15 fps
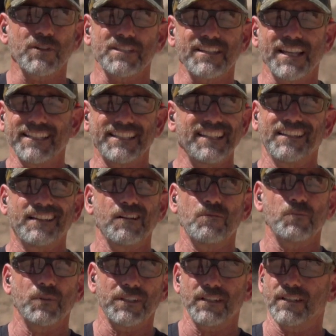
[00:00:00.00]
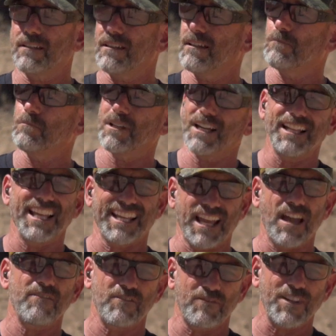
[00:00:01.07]
front sight didn't come with it, but I like
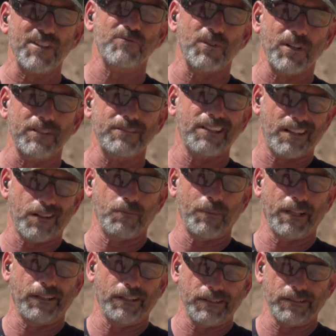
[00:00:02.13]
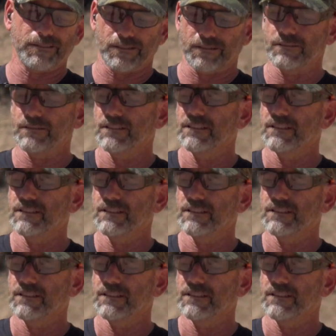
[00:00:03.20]
having a fixed front sight on my gun, so